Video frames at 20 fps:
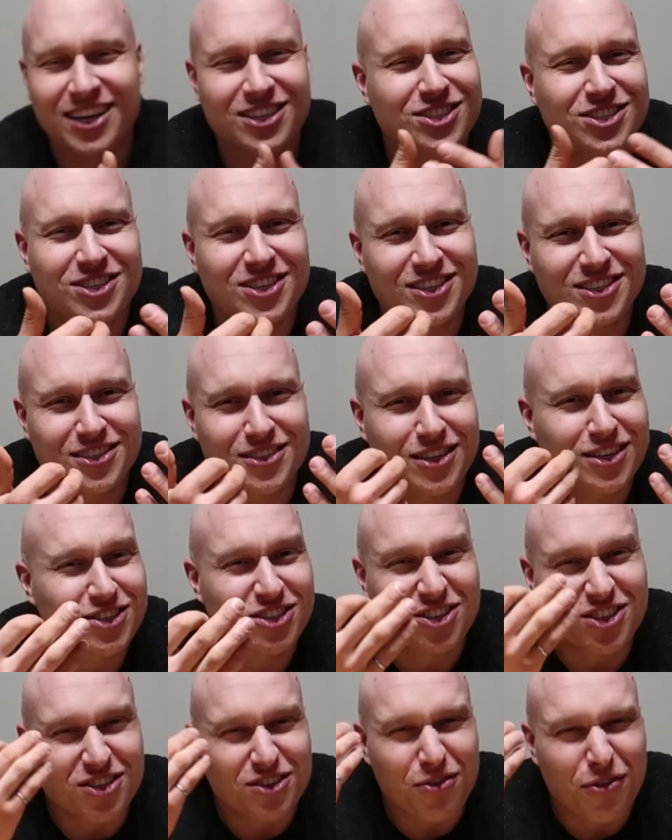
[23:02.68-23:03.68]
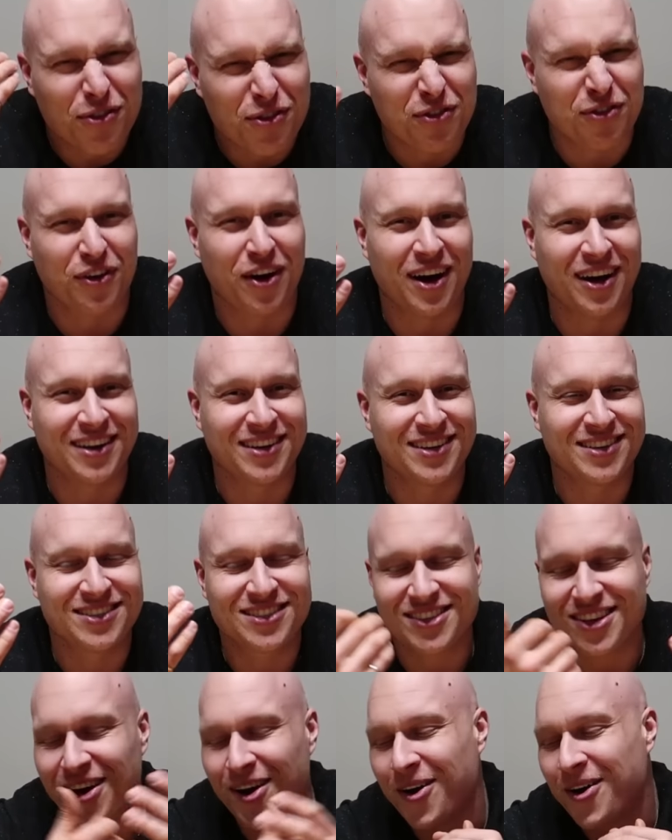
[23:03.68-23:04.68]
It's just fun.
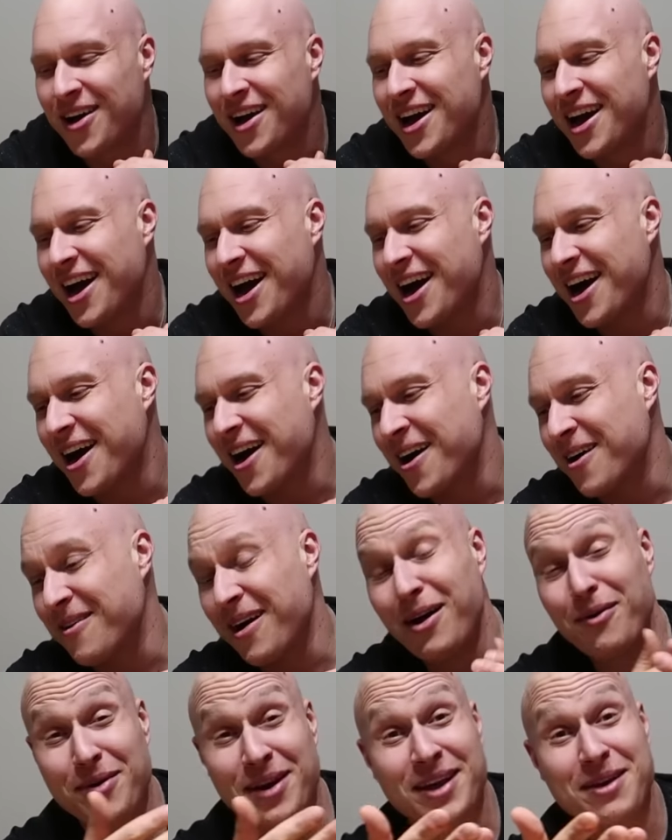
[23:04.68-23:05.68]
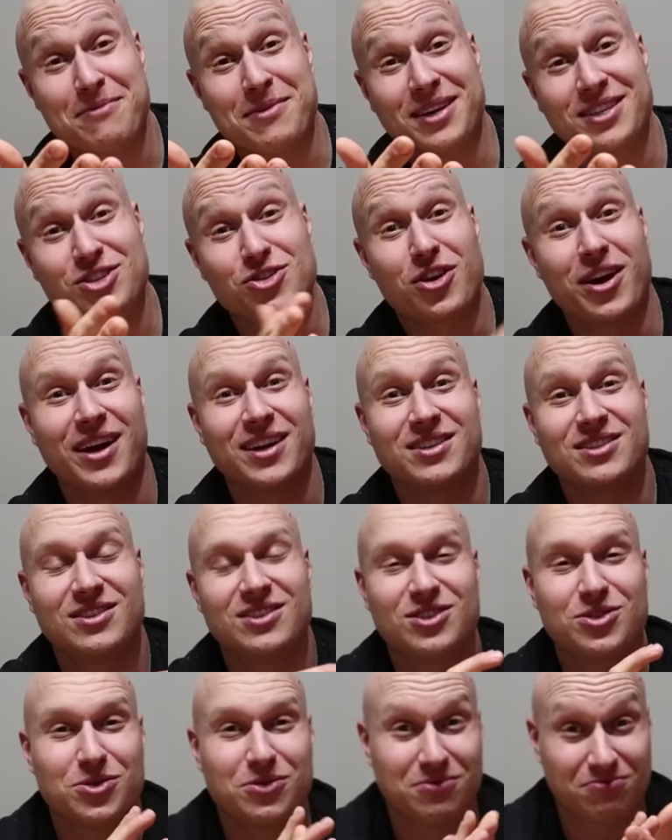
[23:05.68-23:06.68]
So I recommend
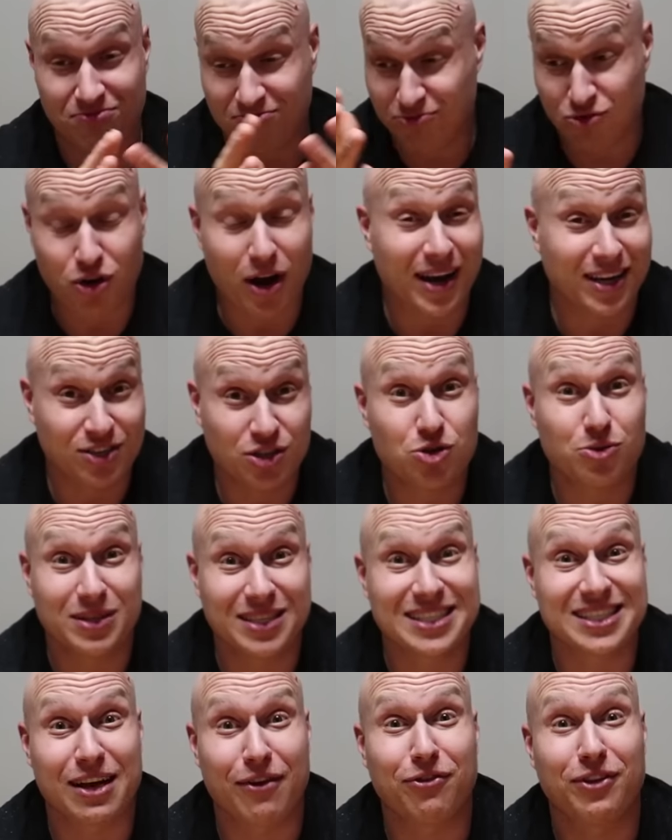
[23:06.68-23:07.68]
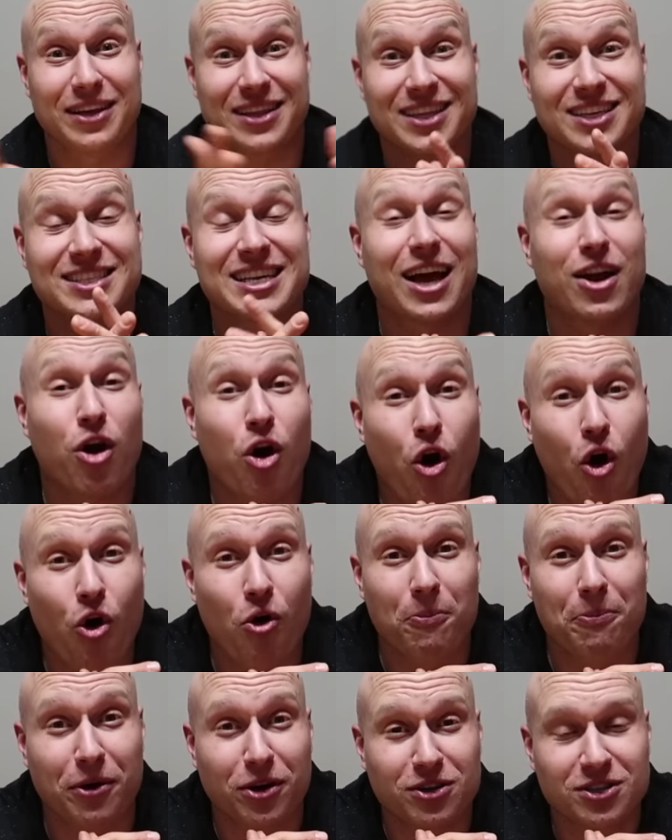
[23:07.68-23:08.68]
trying doing stuff like this at
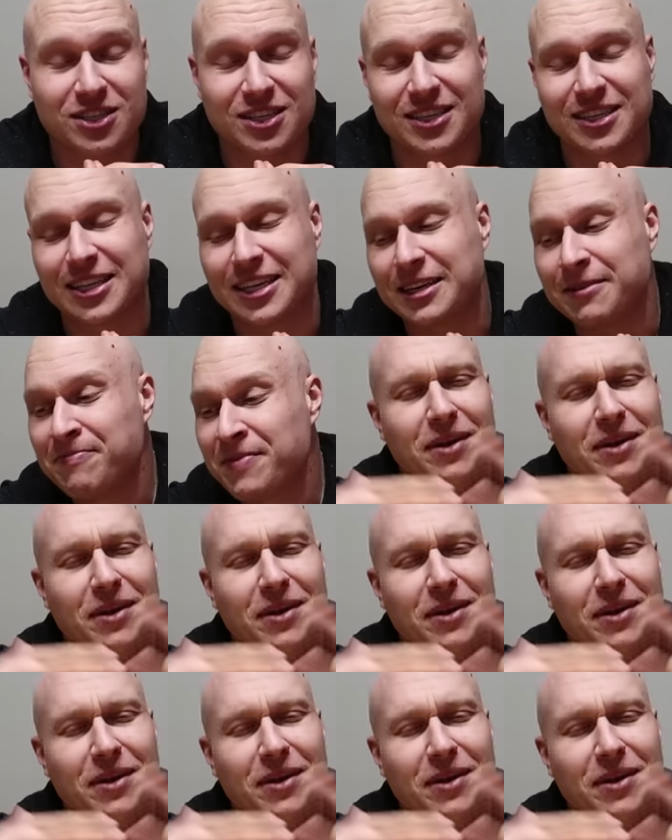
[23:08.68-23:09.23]
home personally.